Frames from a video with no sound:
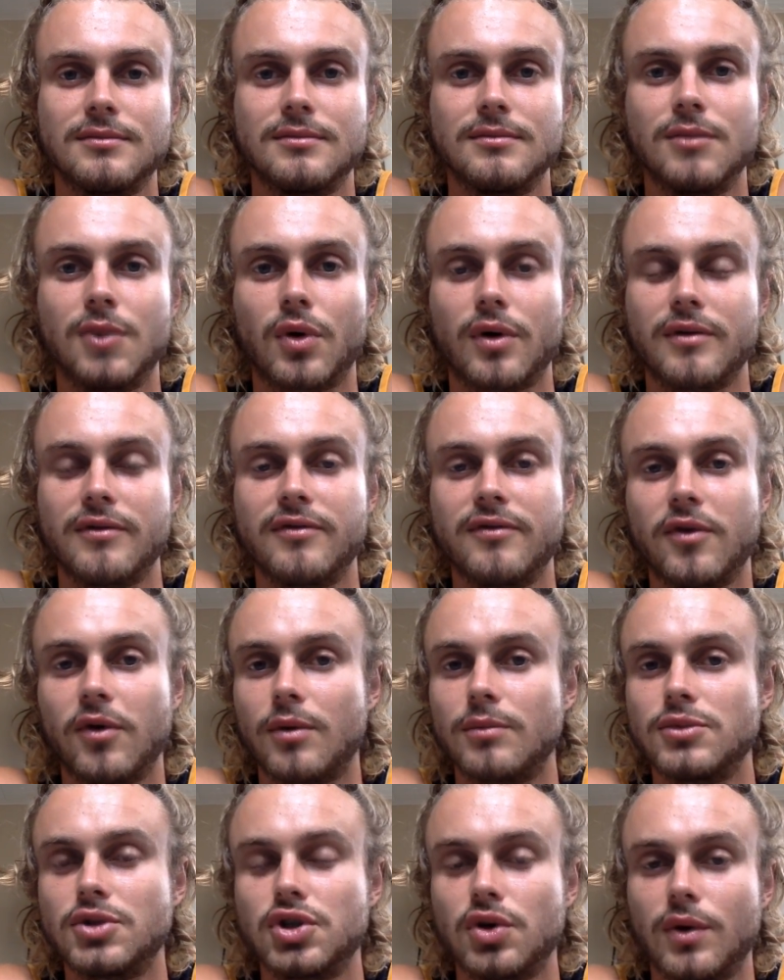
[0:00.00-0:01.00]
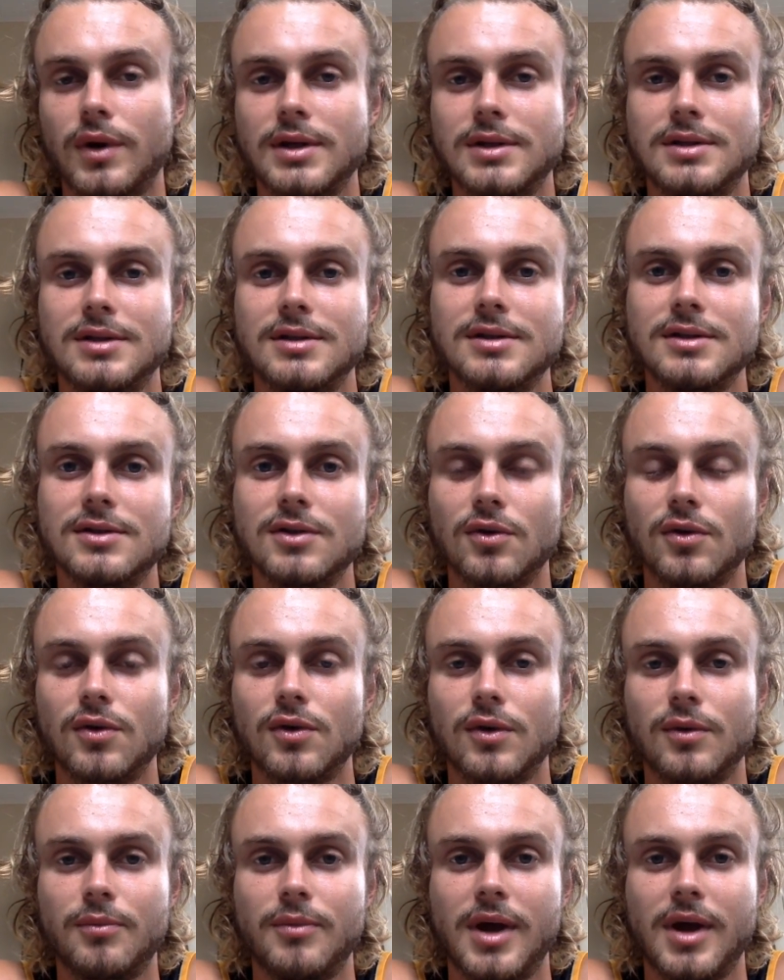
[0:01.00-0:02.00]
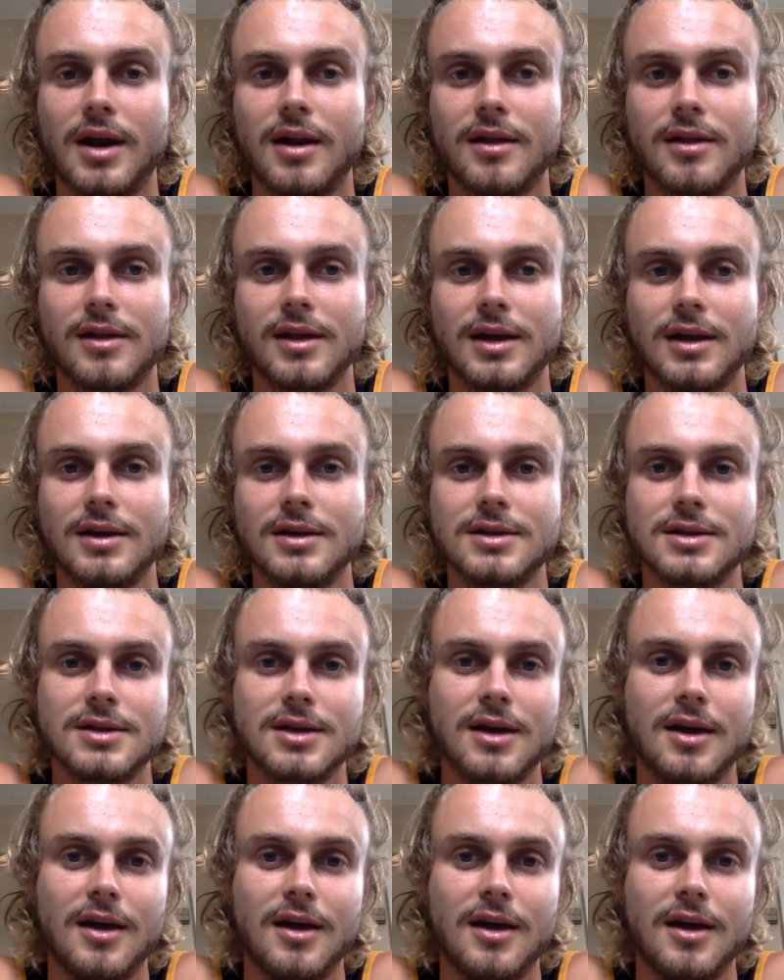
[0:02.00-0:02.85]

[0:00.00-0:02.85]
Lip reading: more informed choices or better things.